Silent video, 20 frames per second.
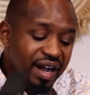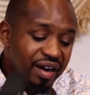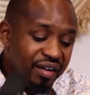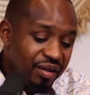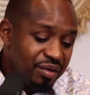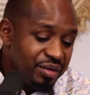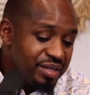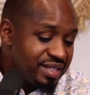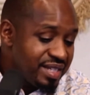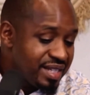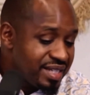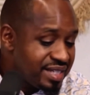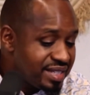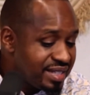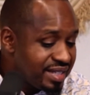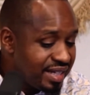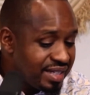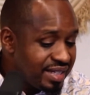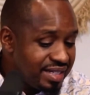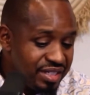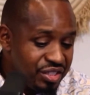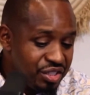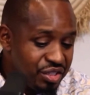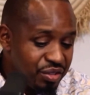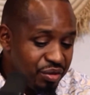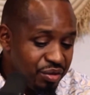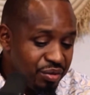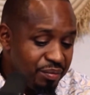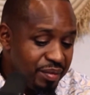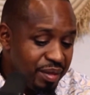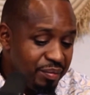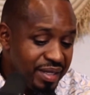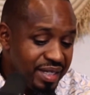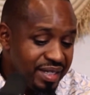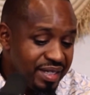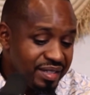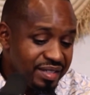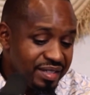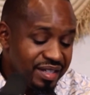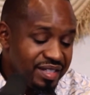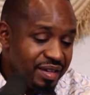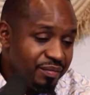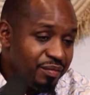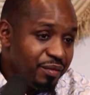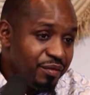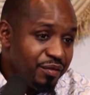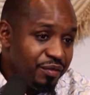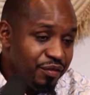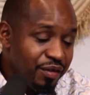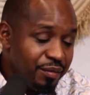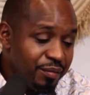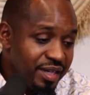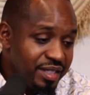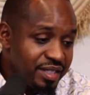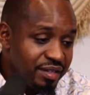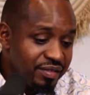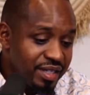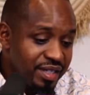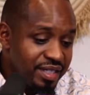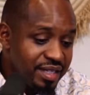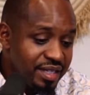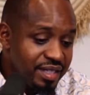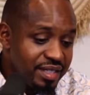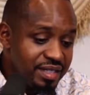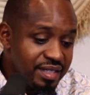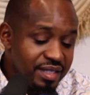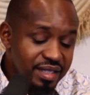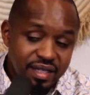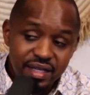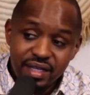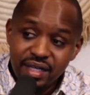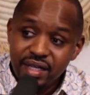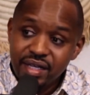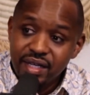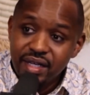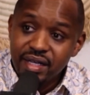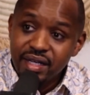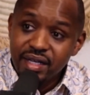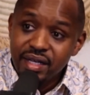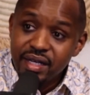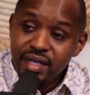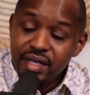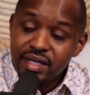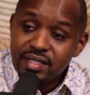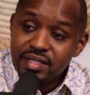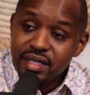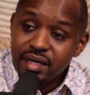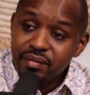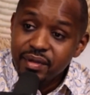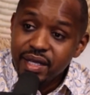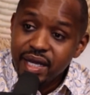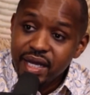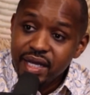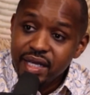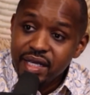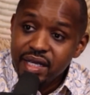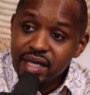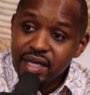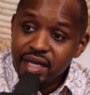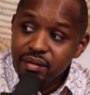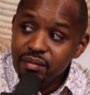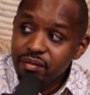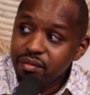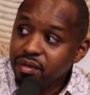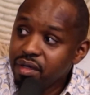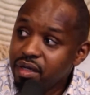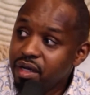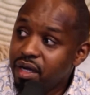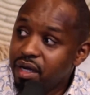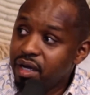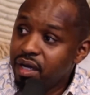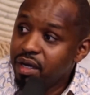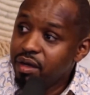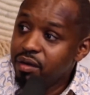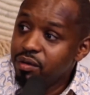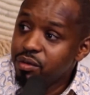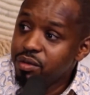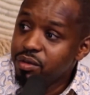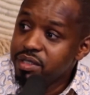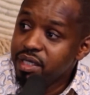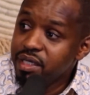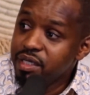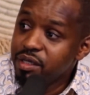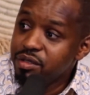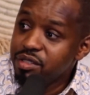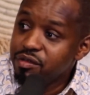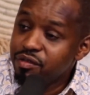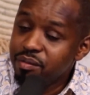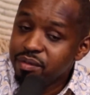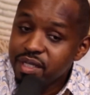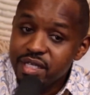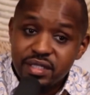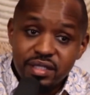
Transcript: Around 6:30, or maybe some few minutes after 6, some guy came who said he was from